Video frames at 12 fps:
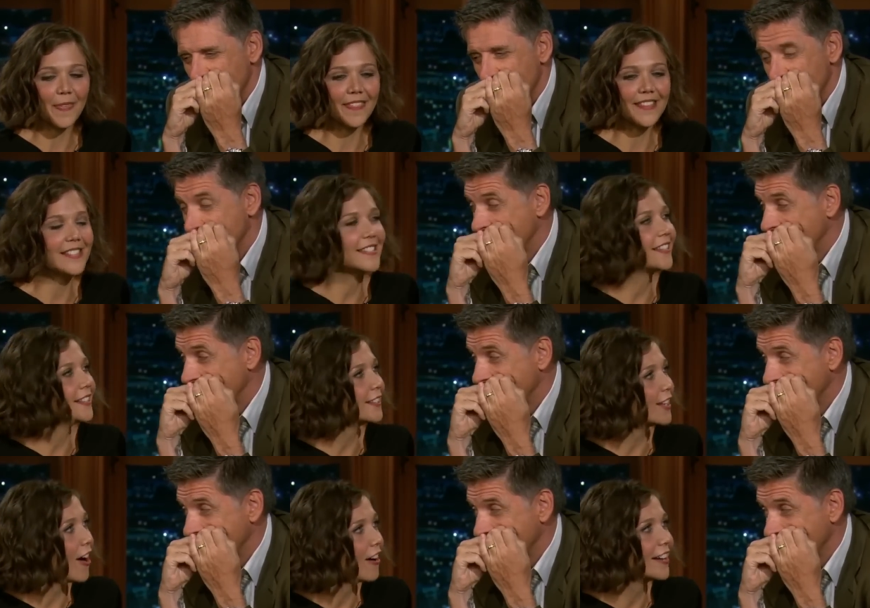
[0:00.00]
Speaker 1: This is the
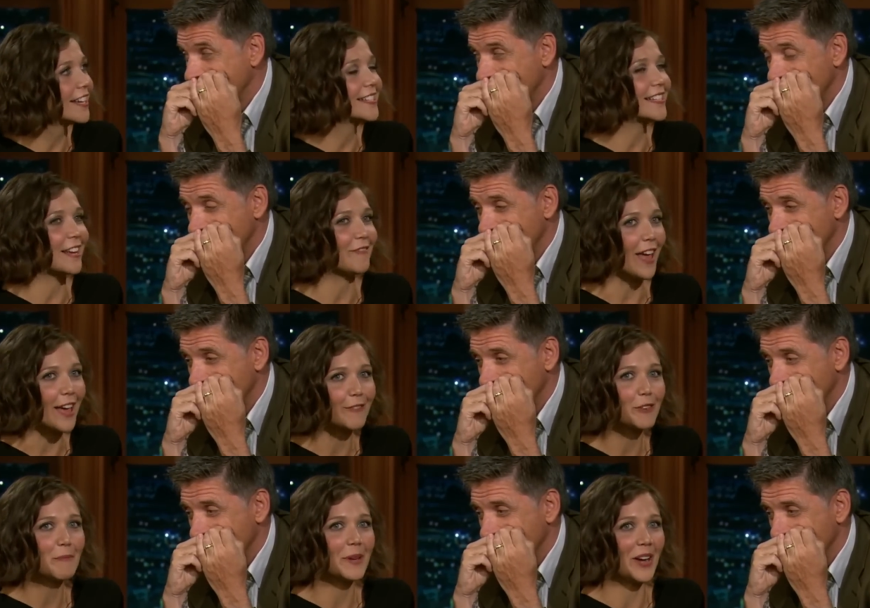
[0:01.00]
longest I've
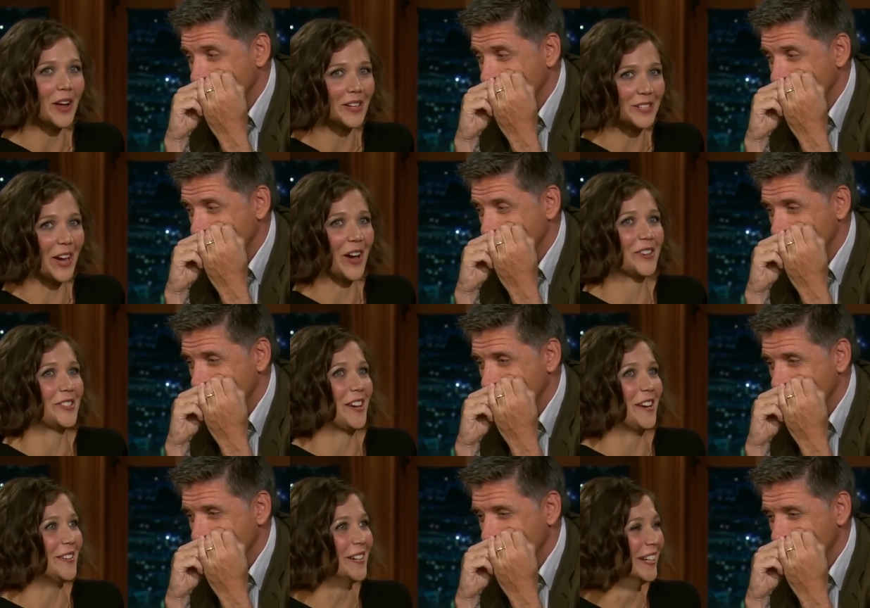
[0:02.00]
ever been on a talk
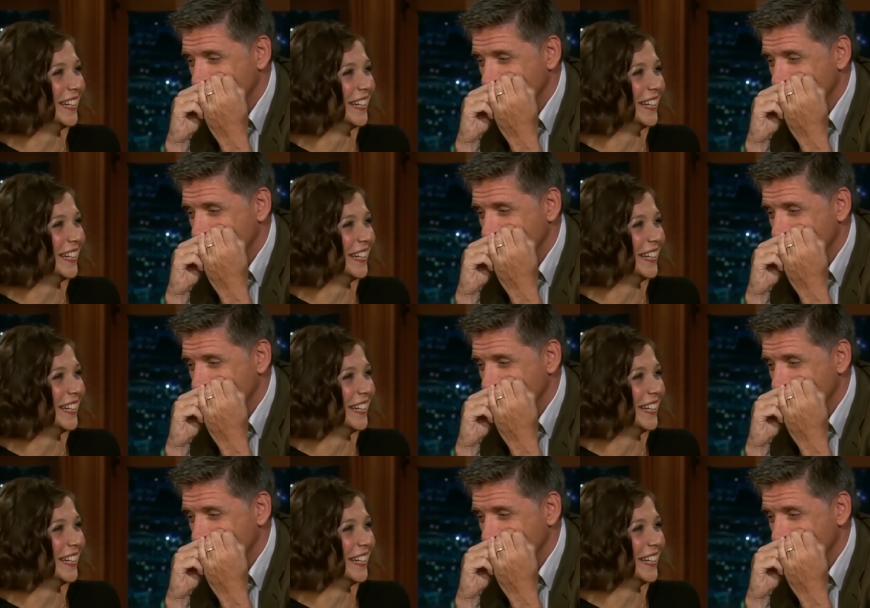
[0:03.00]
show.